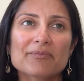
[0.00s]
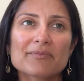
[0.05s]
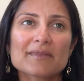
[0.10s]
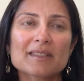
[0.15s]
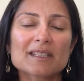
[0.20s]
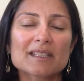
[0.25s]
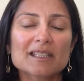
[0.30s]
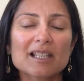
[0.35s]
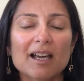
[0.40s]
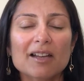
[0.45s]

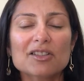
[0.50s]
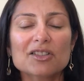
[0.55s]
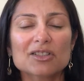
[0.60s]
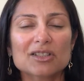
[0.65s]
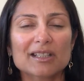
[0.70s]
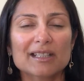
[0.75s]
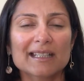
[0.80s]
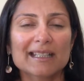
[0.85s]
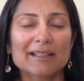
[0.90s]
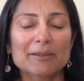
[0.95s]
such
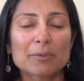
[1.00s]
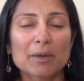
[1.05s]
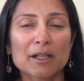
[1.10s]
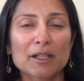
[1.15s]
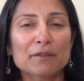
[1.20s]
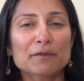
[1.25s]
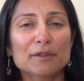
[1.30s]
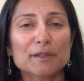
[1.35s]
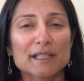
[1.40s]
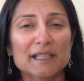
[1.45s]
a
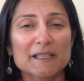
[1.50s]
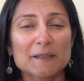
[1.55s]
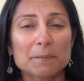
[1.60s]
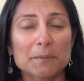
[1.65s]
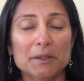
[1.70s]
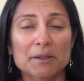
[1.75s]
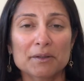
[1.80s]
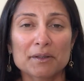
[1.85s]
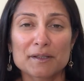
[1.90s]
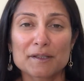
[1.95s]
wonderful
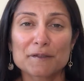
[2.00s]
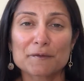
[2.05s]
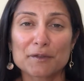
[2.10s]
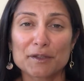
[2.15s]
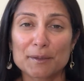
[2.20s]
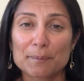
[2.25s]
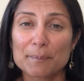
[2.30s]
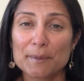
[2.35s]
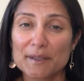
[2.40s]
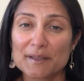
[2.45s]
experience for
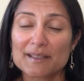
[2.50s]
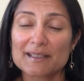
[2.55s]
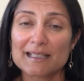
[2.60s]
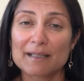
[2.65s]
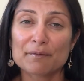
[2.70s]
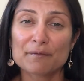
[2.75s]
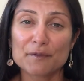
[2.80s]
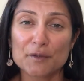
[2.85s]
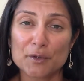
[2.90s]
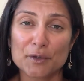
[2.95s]
the person
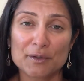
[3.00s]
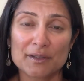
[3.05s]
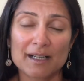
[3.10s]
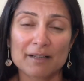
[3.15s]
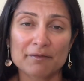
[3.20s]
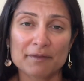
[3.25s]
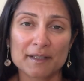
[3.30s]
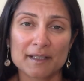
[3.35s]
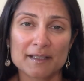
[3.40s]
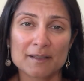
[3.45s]
I'm
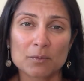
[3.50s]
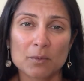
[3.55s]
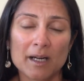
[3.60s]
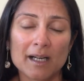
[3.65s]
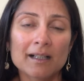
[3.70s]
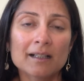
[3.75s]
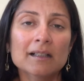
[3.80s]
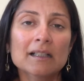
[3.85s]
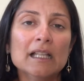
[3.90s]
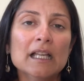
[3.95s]
photographing as
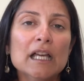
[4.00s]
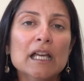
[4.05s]
well.